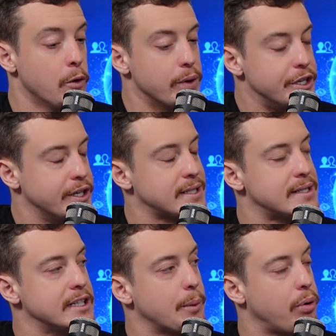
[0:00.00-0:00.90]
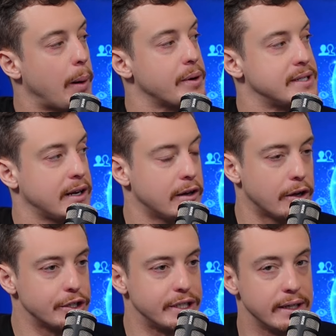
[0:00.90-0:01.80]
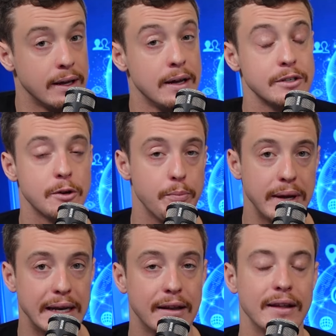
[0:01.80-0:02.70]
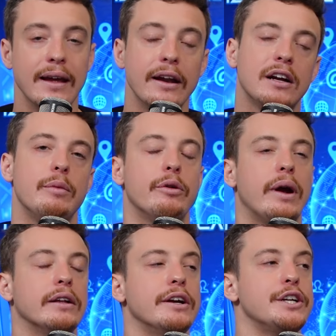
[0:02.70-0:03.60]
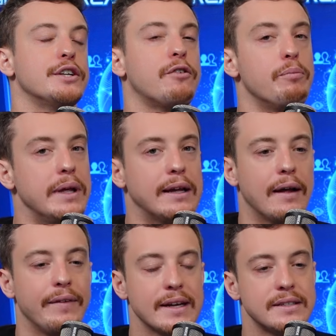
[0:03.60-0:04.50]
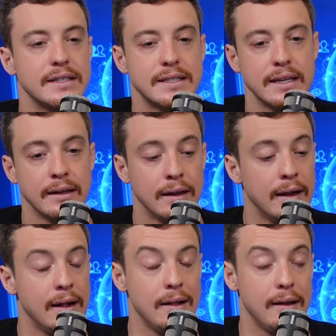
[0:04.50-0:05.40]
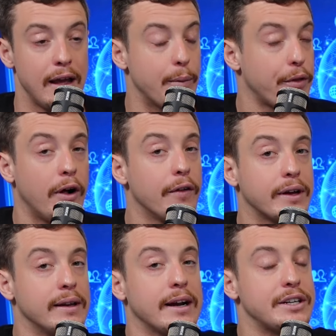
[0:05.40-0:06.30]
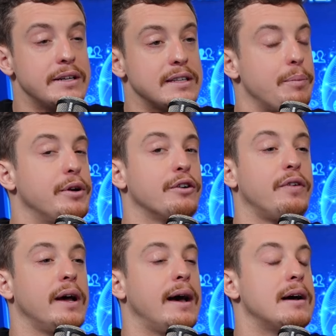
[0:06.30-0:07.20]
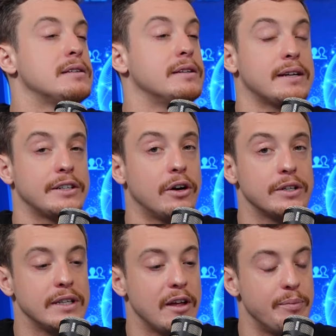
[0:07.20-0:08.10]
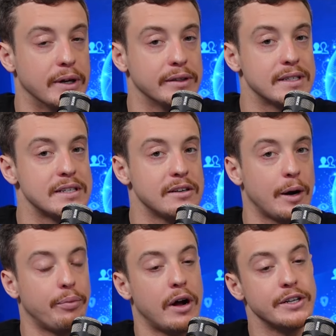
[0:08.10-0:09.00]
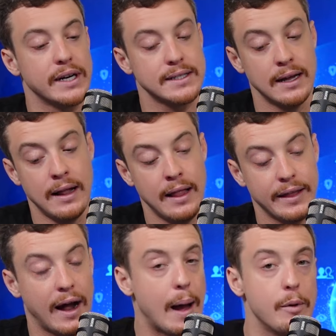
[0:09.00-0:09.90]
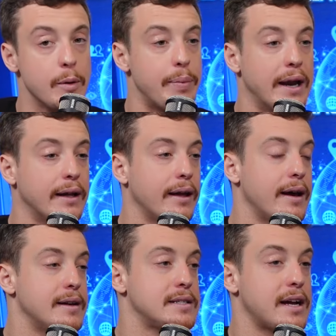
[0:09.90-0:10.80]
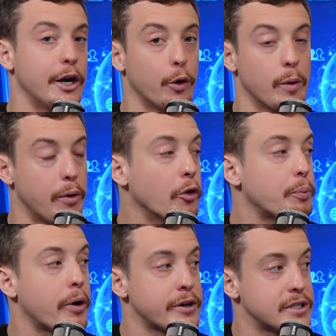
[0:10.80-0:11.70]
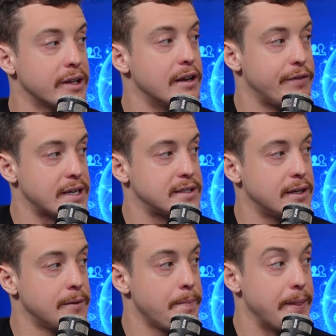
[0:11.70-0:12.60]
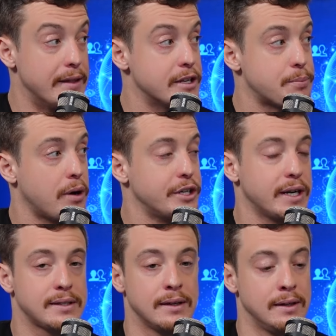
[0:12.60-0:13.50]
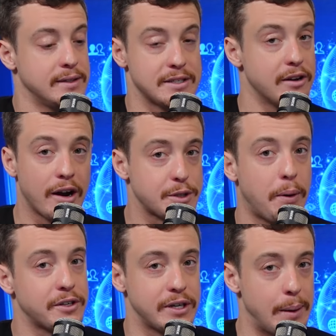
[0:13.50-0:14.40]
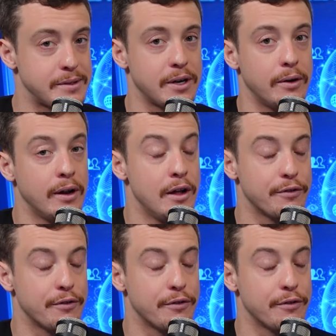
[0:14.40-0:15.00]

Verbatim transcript: We just need the proper technology to meet the incoming regulations from MiCA and the SEC. And with all the connections that PureFi has and the technology they've built, this is not a project that I'm going to be betting against. I know we're both personally invested in this project. This is not a sponsored episode.